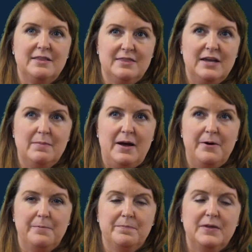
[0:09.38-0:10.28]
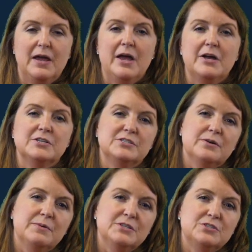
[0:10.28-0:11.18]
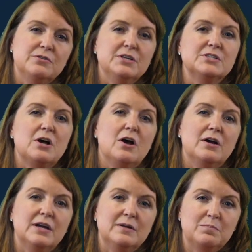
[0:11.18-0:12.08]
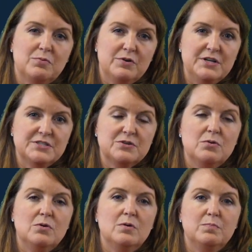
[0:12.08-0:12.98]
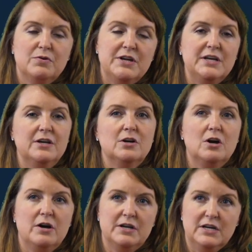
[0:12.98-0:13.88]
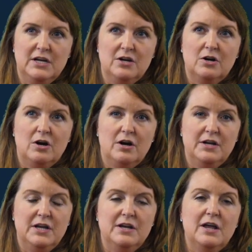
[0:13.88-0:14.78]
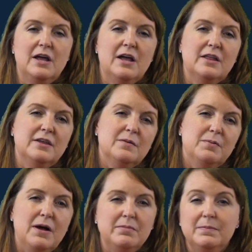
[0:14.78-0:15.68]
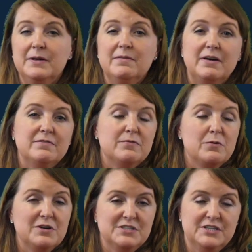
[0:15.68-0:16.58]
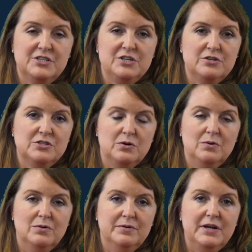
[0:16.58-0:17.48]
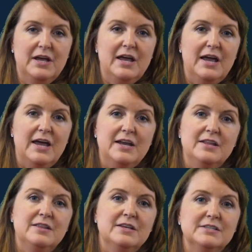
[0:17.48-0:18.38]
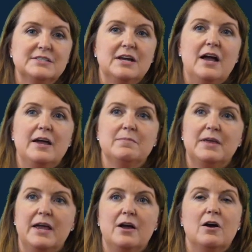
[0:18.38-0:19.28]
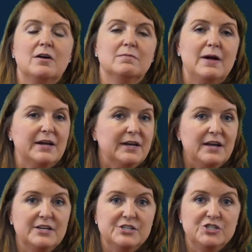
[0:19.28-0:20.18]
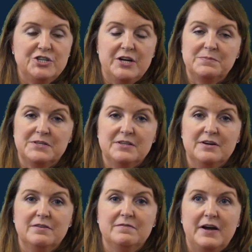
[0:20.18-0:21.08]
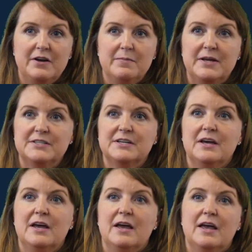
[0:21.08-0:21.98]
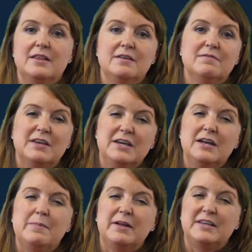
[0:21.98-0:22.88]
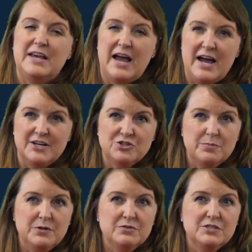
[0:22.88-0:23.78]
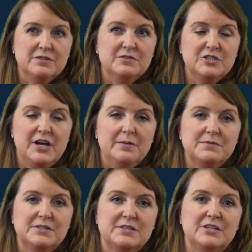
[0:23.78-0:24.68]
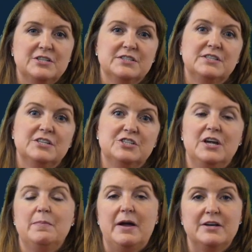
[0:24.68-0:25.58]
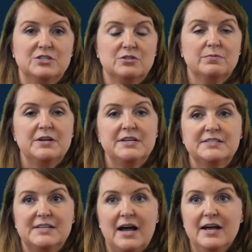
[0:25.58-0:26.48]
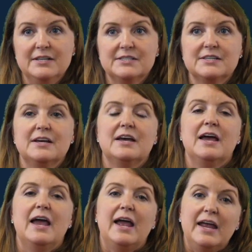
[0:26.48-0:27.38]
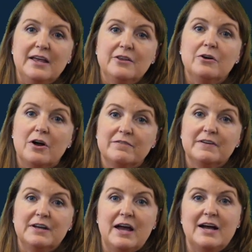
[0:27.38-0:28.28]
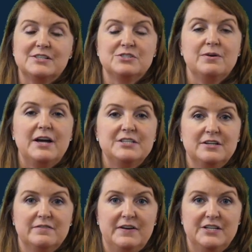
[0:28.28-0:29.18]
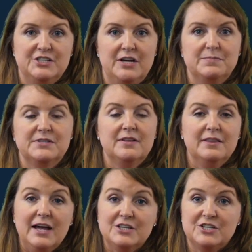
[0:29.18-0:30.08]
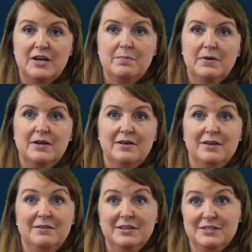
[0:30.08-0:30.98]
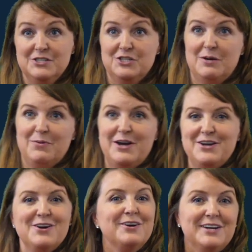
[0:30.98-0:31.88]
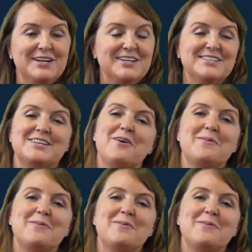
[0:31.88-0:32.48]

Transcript: think about. So when students are in preschool, pre-kindergarten, kindergarten, they're probably around 4 to 6 years old. And in this time, they are recognizing shapes in their environment and then thinking about the attributes of shapes, such as this shape has 3 sides. And they're often asked to identify shapes. That shape, this shape right here, is a